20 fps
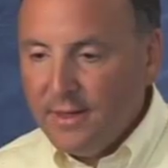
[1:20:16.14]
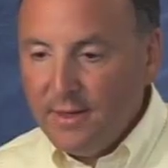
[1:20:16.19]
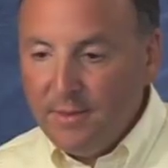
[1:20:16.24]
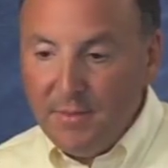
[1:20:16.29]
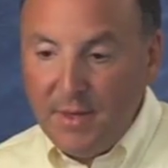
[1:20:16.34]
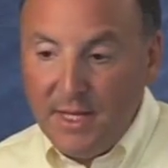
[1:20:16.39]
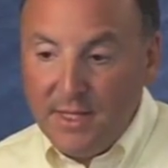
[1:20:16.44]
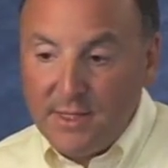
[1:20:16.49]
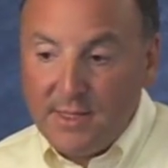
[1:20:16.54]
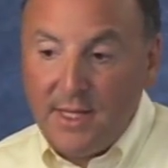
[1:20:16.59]
It
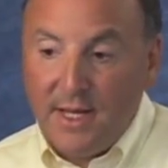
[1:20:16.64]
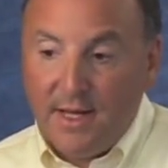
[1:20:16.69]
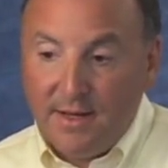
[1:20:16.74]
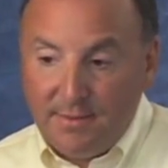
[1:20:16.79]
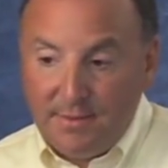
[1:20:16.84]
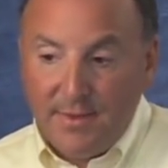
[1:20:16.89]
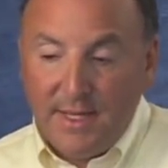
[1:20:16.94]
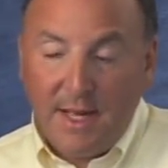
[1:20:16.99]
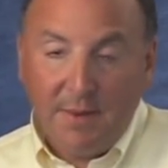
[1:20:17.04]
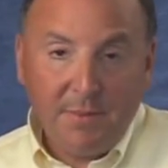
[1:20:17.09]
means that
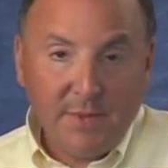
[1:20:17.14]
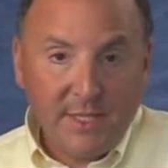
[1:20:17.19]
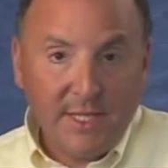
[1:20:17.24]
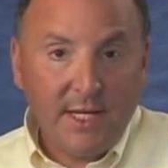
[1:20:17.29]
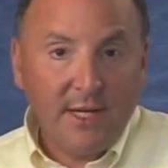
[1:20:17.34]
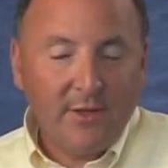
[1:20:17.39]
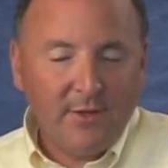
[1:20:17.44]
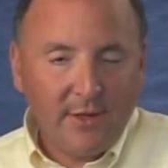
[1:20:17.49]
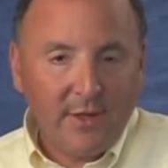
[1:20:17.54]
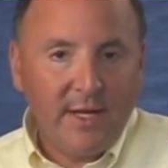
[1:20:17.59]
that
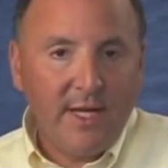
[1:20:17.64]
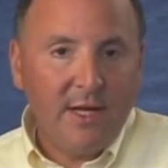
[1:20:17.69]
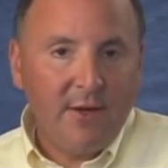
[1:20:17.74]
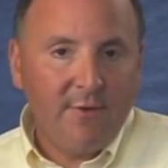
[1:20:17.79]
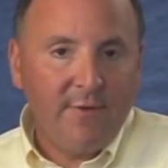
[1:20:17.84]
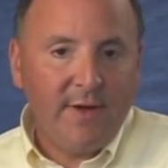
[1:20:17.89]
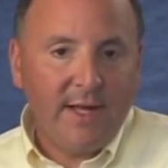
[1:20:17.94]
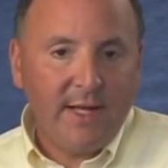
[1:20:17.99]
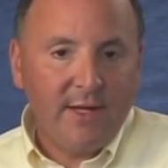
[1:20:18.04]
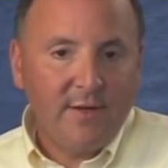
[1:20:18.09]
particular key or
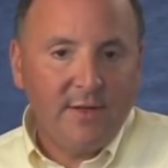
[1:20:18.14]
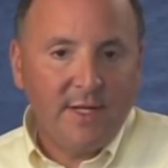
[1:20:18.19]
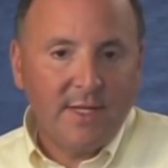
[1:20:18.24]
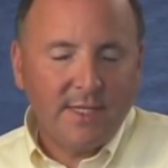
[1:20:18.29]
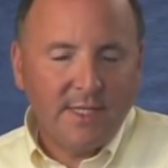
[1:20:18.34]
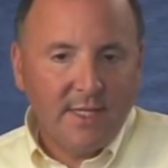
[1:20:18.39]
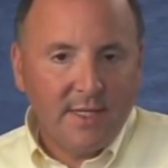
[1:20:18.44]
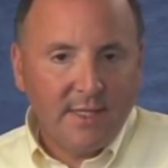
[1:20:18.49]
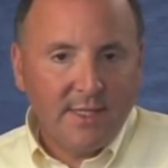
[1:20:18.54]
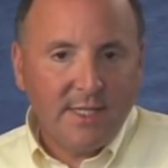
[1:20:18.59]
value
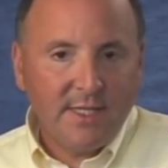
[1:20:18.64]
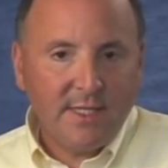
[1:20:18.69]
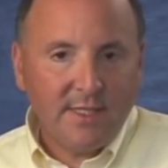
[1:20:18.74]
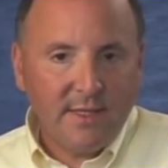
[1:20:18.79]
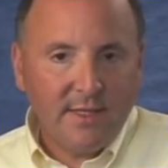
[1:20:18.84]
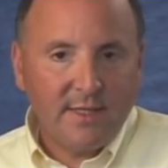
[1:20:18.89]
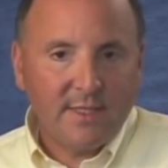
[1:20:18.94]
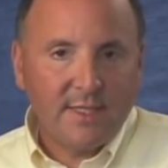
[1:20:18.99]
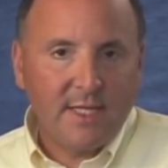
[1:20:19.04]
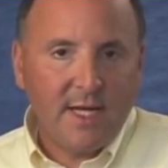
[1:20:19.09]
doesn't exist
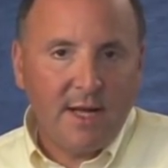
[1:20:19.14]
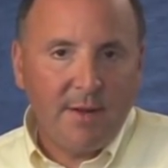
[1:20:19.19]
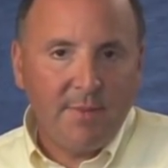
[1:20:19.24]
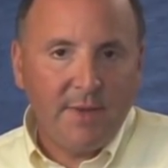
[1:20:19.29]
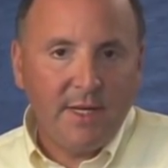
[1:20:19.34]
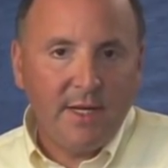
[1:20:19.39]
at the time.